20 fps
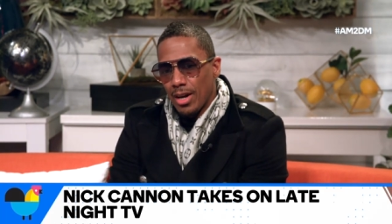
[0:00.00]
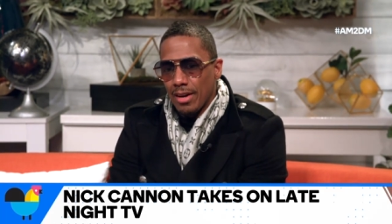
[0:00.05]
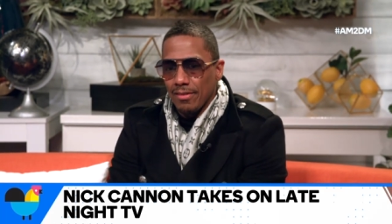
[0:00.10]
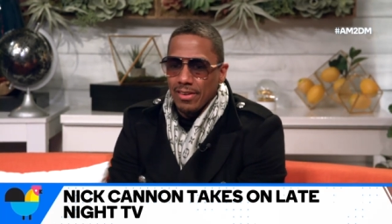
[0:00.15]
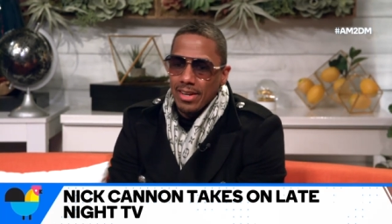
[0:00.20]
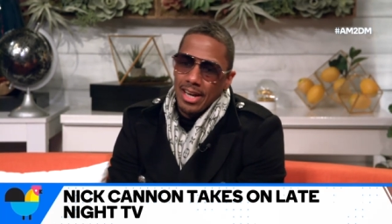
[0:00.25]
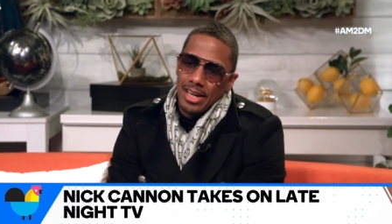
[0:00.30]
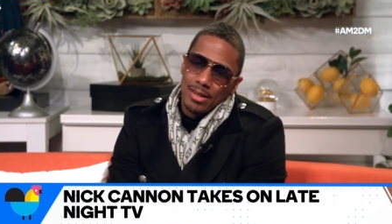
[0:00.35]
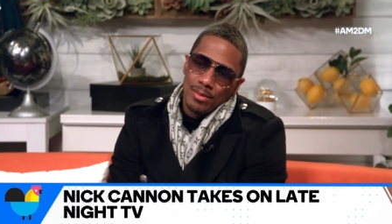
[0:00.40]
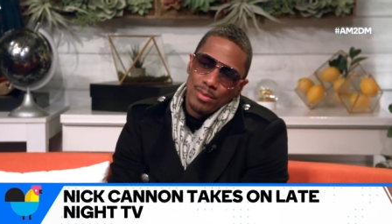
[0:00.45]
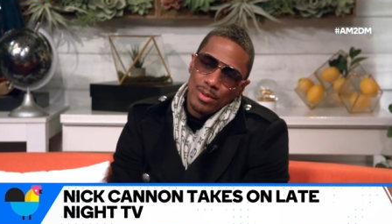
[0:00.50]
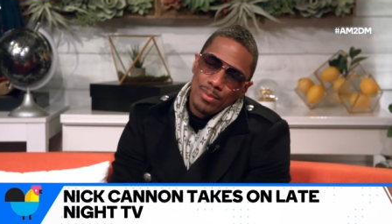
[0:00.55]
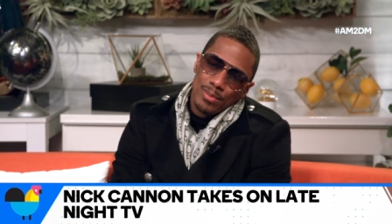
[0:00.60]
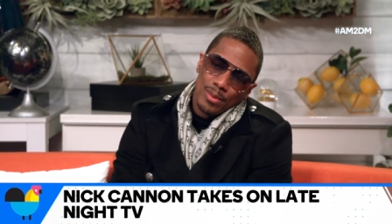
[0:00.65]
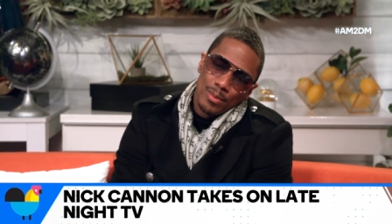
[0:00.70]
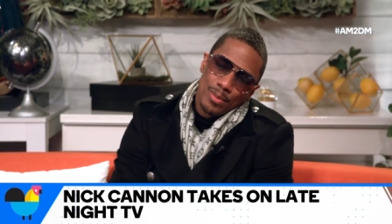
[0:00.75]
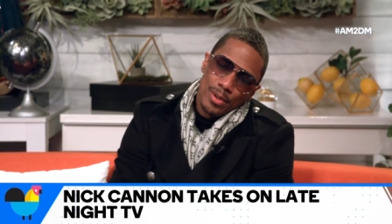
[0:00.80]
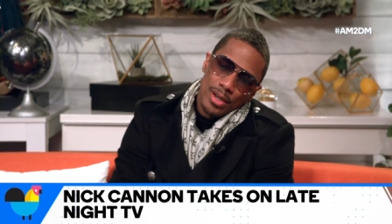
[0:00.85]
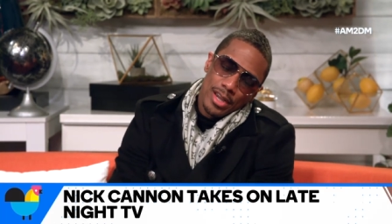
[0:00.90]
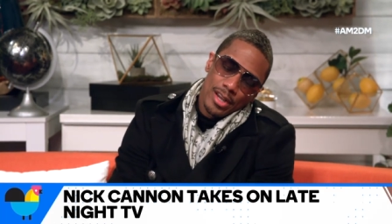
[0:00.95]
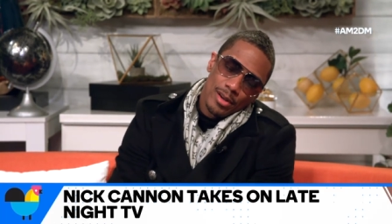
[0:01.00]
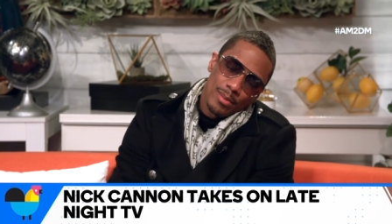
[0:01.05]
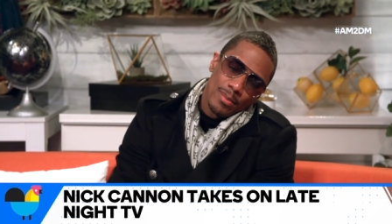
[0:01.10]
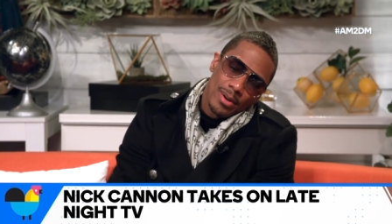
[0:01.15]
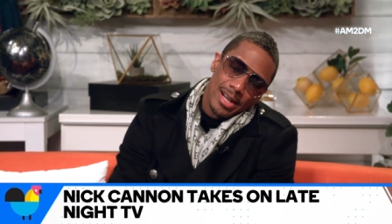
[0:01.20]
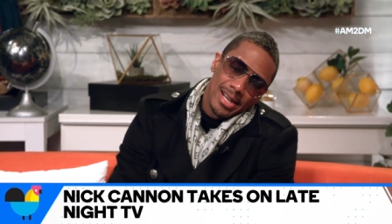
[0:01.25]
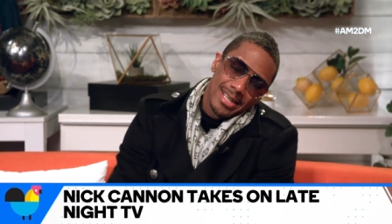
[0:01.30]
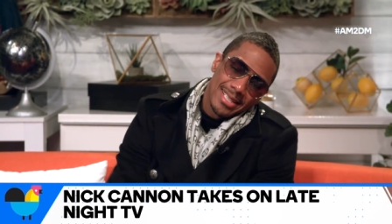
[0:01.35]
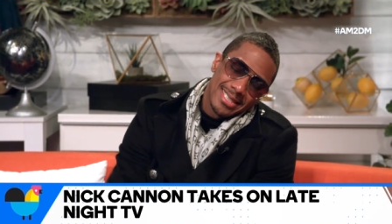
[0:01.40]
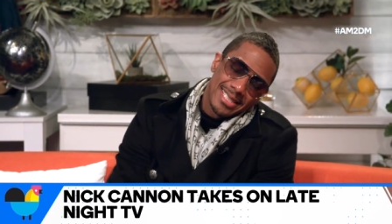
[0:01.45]
I've kind of been preparing
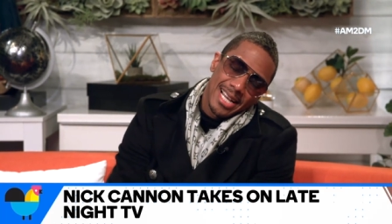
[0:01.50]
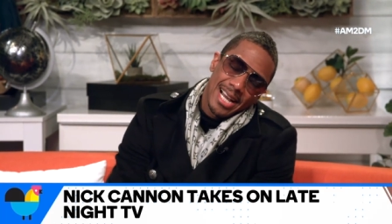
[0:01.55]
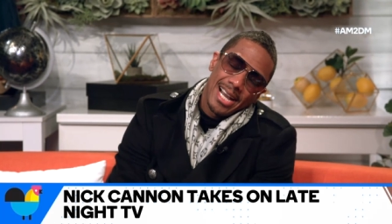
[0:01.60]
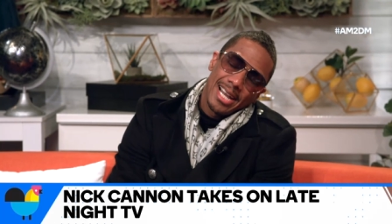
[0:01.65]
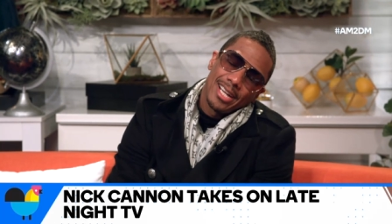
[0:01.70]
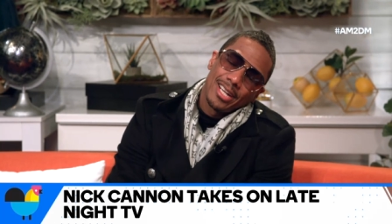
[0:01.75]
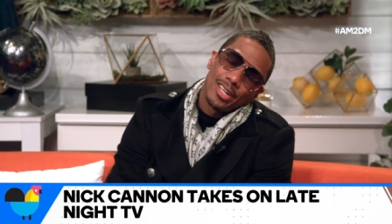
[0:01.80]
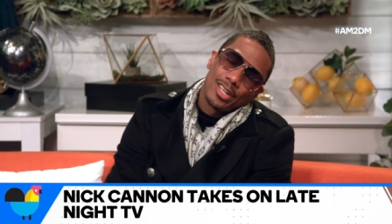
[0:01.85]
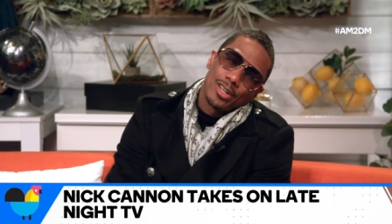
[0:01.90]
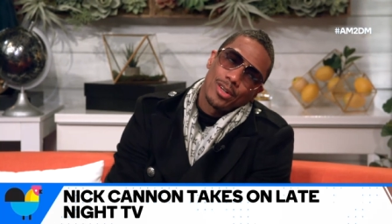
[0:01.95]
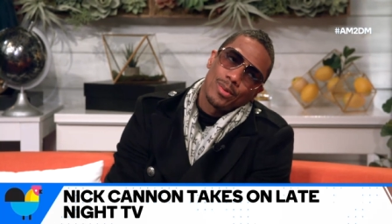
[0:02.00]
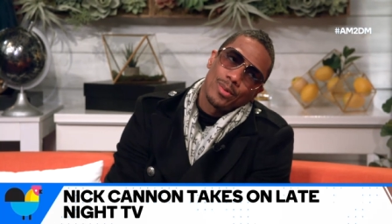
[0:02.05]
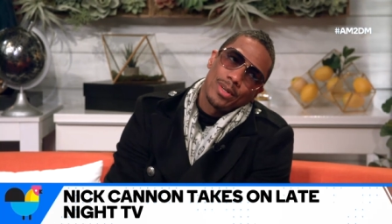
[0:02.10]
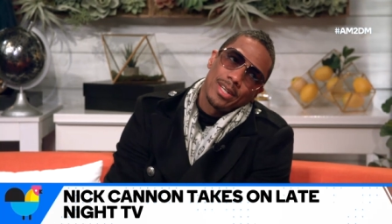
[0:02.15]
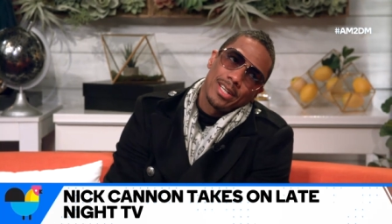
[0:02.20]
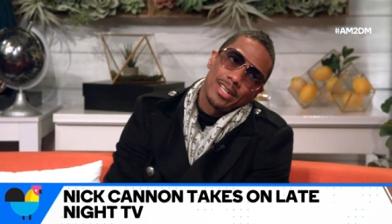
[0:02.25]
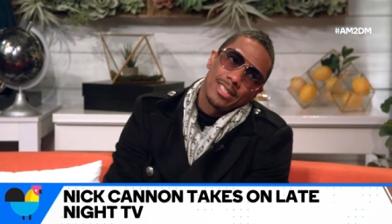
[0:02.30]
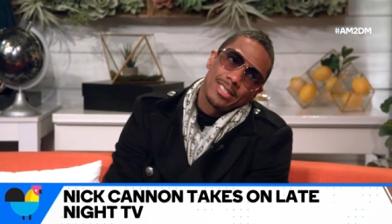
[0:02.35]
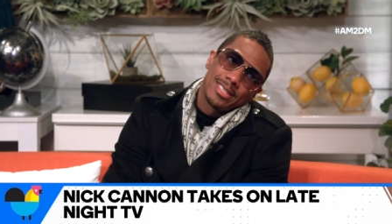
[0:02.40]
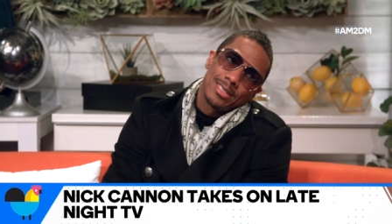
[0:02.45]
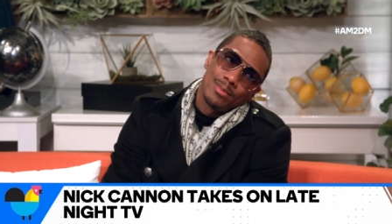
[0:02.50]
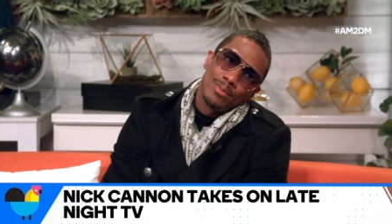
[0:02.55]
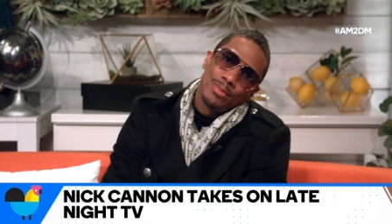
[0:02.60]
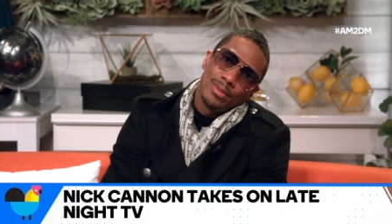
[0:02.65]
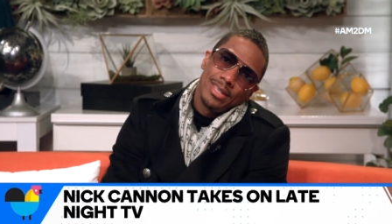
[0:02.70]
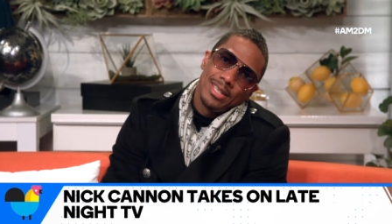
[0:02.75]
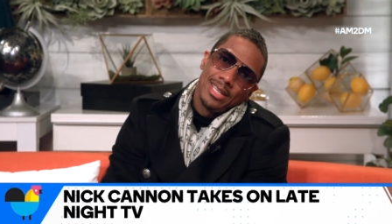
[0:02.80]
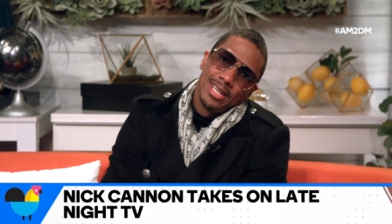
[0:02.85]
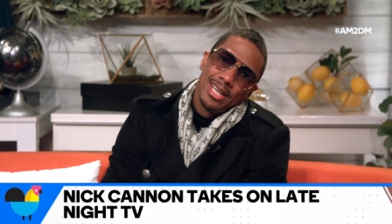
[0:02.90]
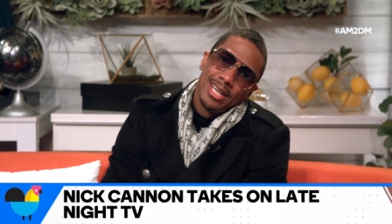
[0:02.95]
my entire career to
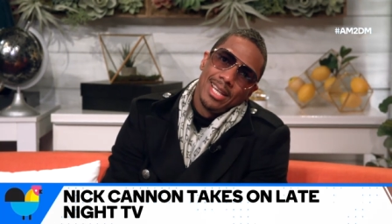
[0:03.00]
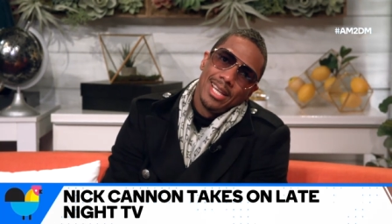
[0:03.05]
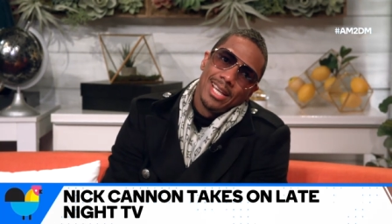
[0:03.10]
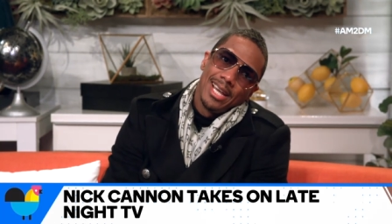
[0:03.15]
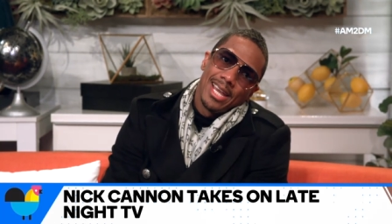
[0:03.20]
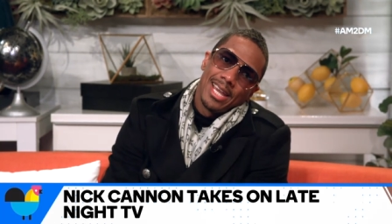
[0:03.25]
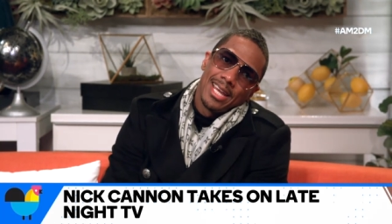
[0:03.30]
be